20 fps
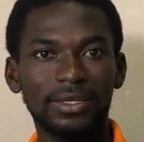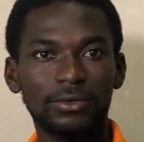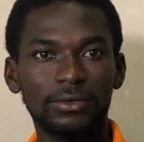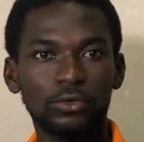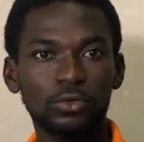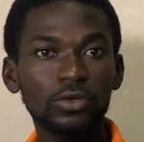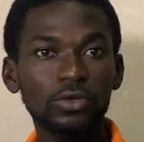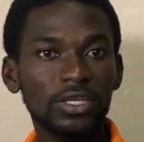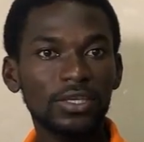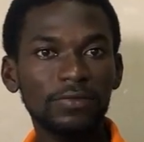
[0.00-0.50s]

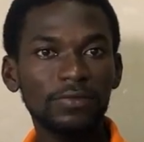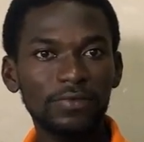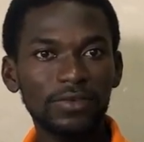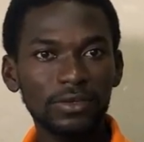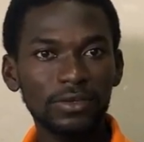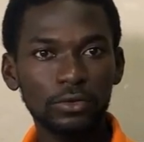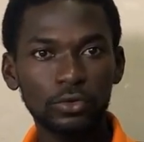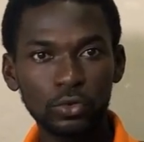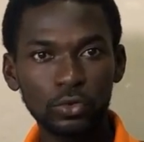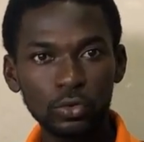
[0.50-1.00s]
two key
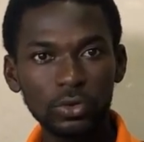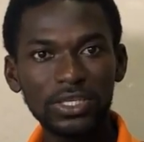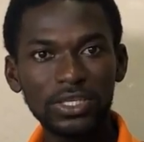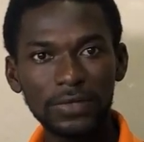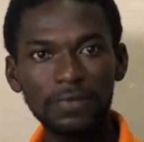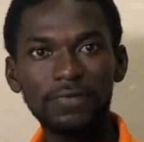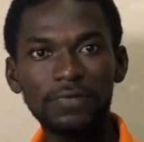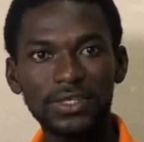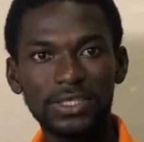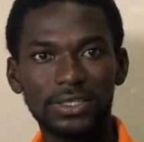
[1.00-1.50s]

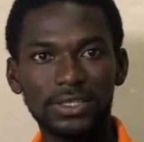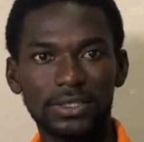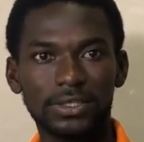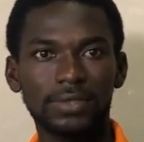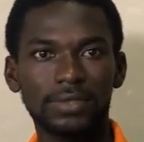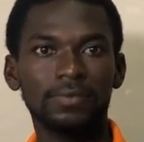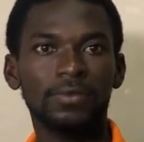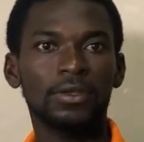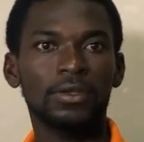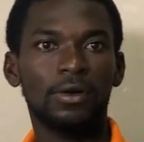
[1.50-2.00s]
features
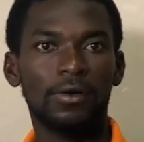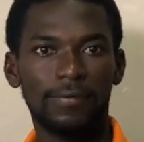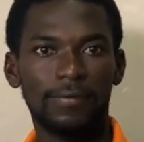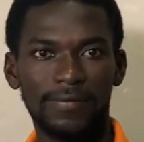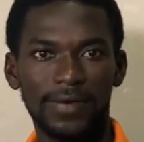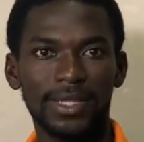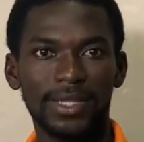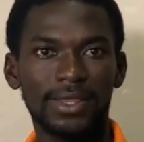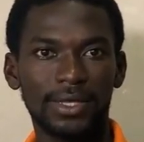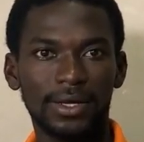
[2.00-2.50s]
of
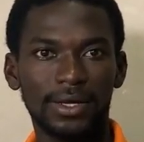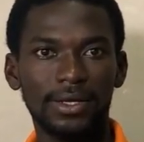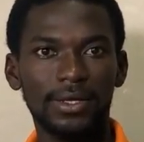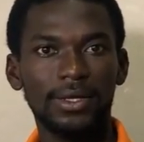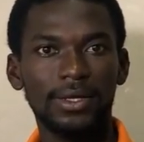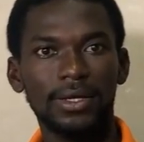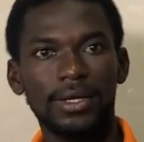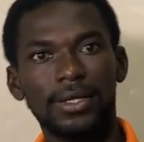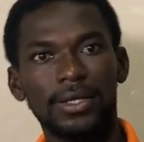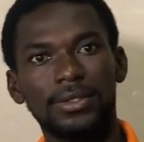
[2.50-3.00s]
Flutter.
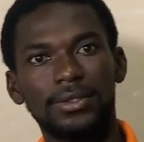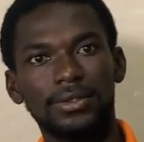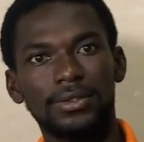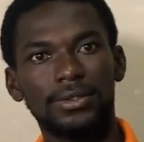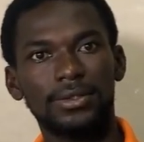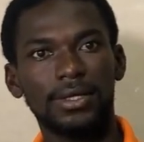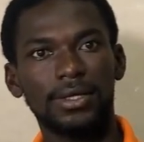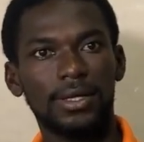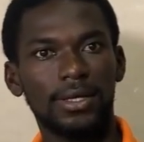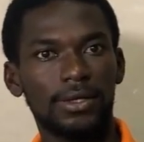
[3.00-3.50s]

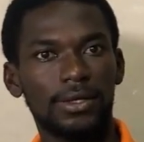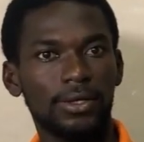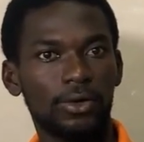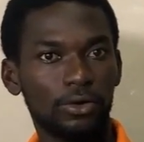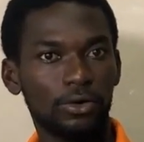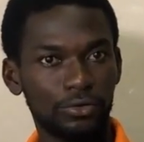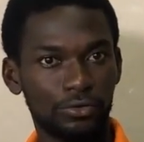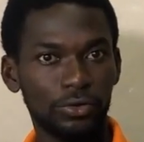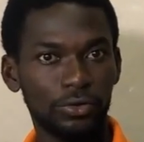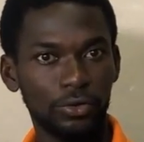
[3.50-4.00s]
It's the
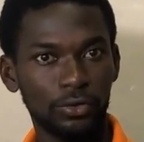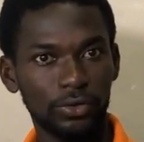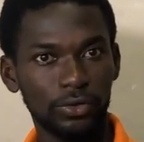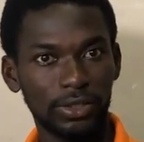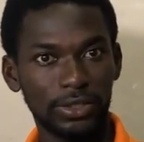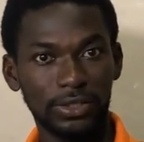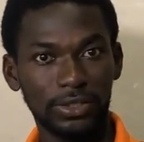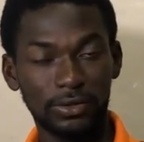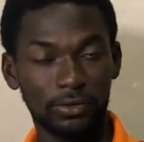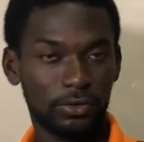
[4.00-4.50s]
hot reload
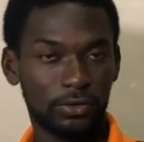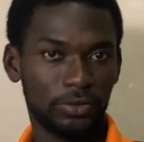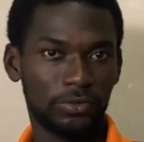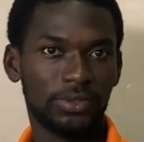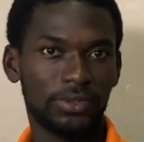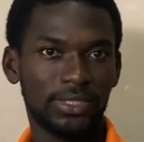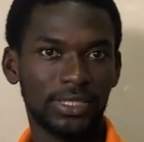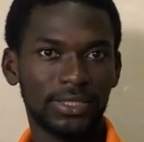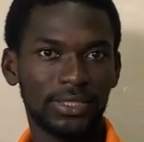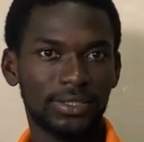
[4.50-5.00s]
and the hot
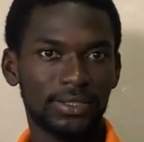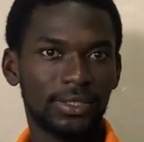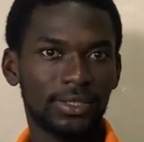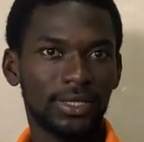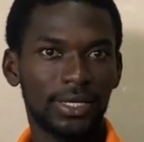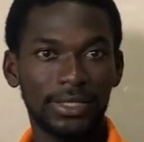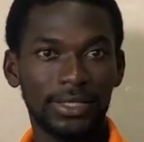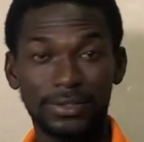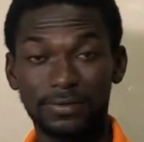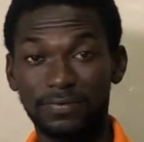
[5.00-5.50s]
restart.
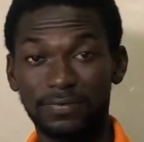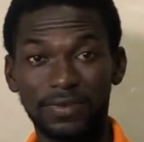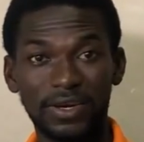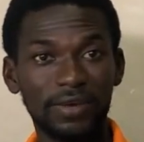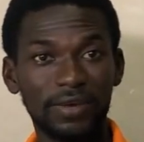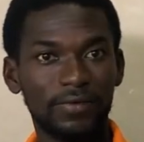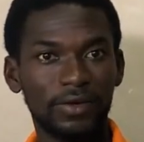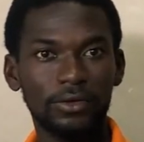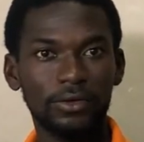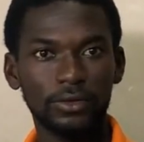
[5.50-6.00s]
It's
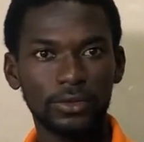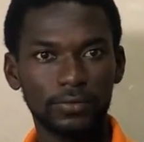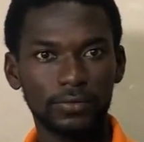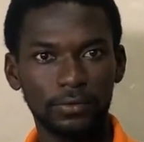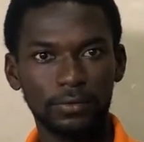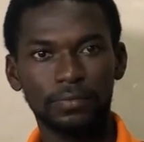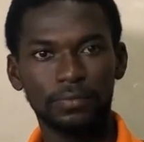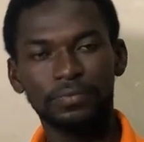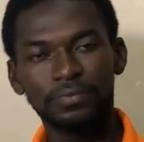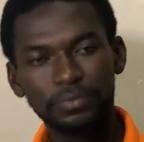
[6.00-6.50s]
very useful.
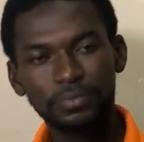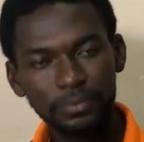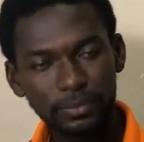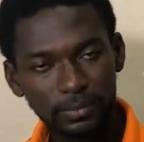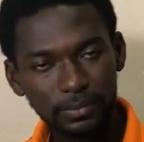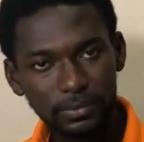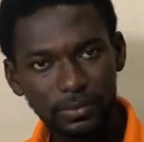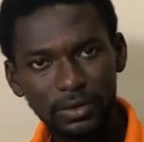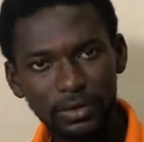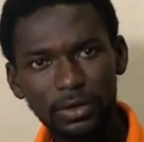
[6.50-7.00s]

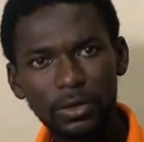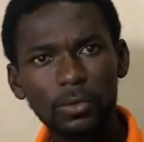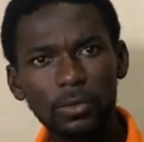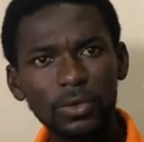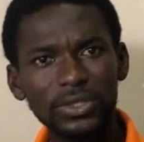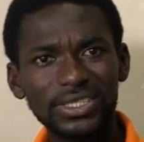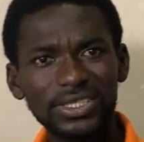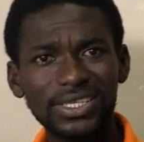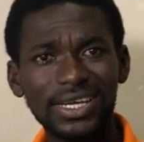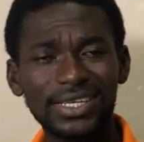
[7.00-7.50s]

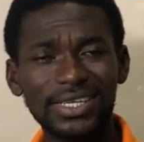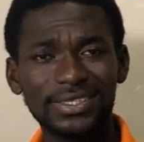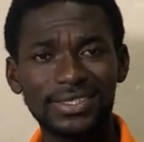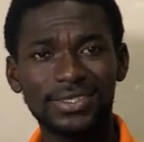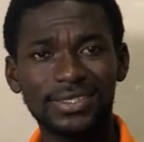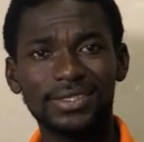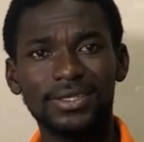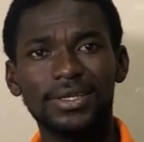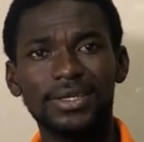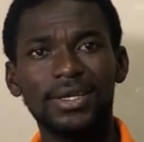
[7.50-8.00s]
What it does
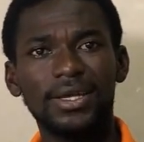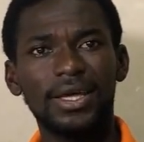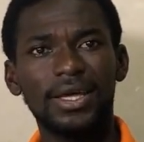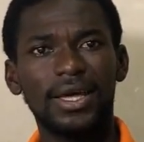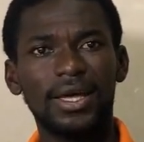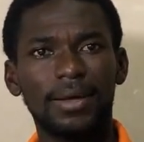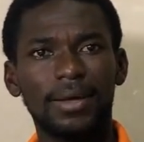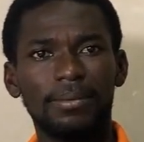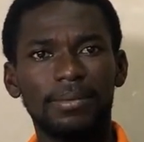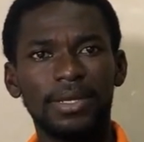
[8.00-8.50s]
is
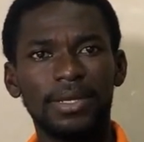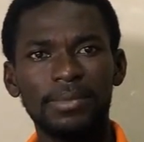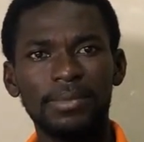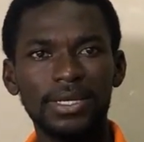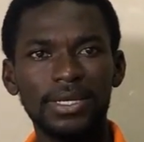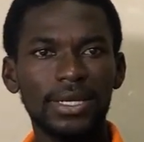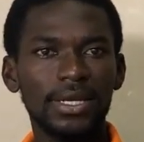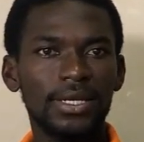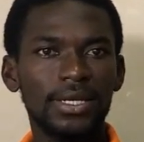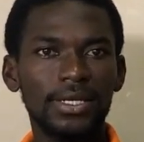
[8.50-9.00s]

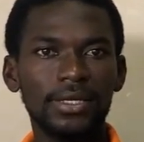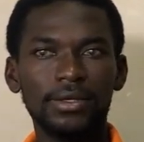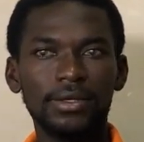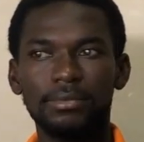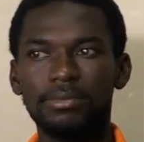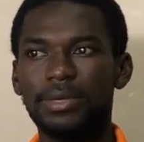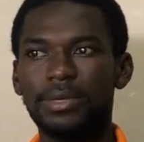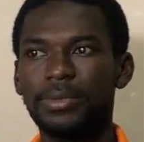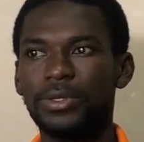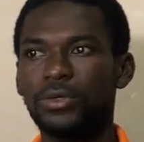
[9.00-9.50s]
immediately,
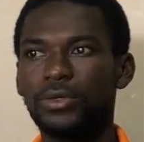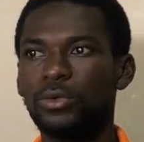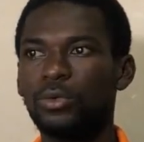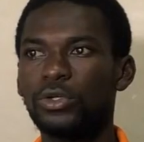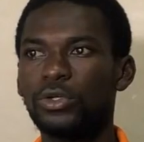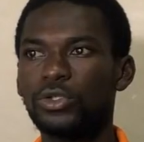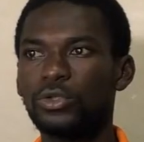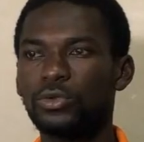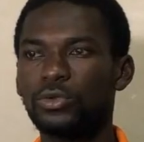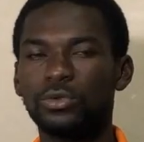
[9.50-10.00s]
maybe you
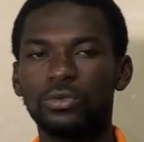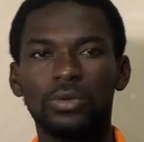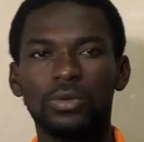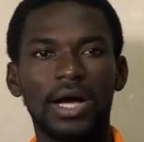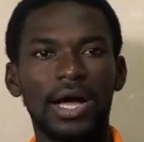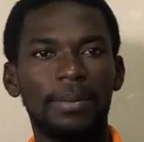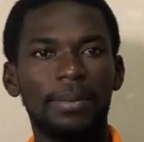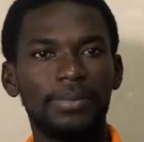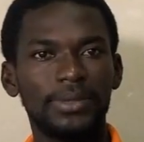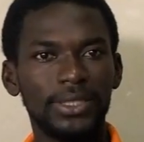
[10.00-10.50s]
want to
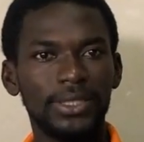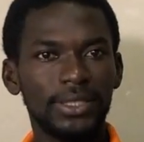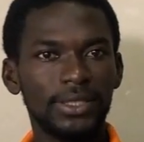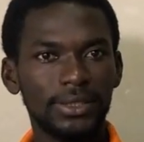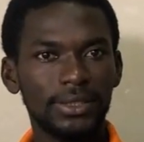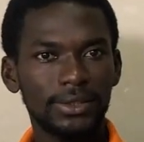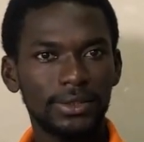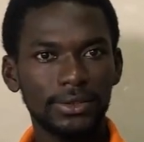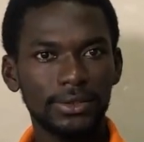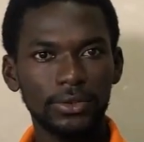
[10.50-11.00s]

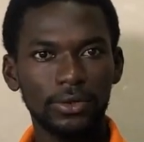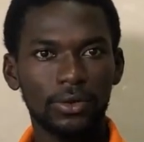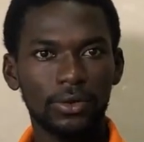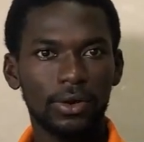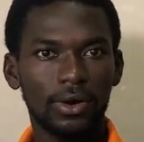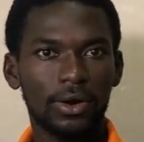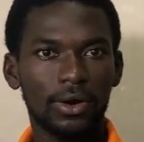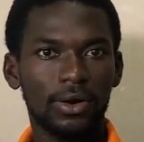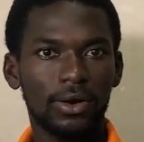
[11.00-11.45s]
update your